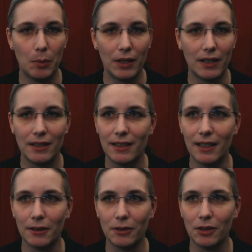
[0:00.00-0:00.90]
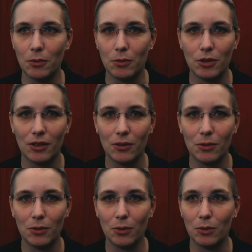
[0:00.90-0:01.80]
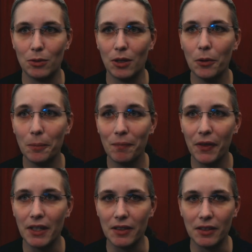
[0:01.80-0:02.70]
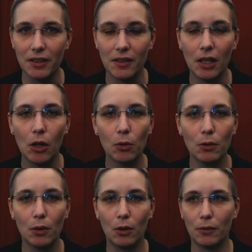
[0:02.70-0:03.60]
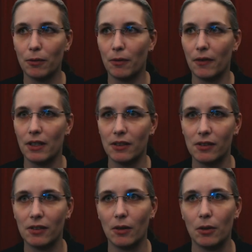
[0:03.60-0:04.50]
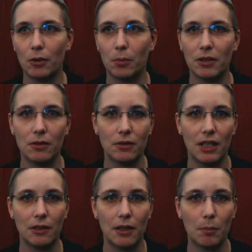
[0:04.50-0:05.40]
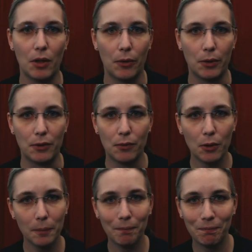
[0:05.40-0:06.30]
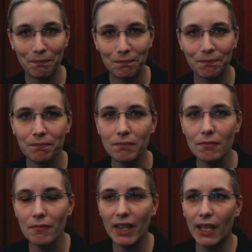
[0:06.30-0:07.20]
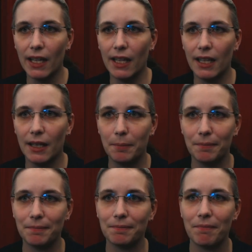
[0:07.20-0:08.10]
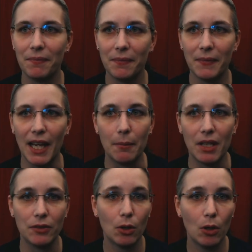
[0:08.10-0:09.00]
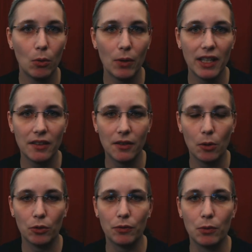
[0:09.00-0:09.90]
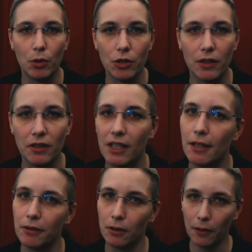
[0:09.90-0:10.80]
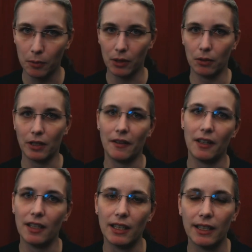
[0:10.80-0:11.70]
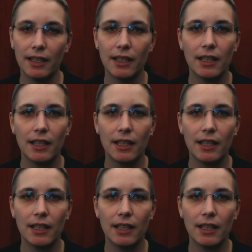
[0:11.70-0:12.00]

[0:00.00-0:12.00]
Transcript: But yeah, so just so you know, this is the goal of this Octoprint on Air number 34. Um, yeah, as always, those of you watching this live and not the recording that are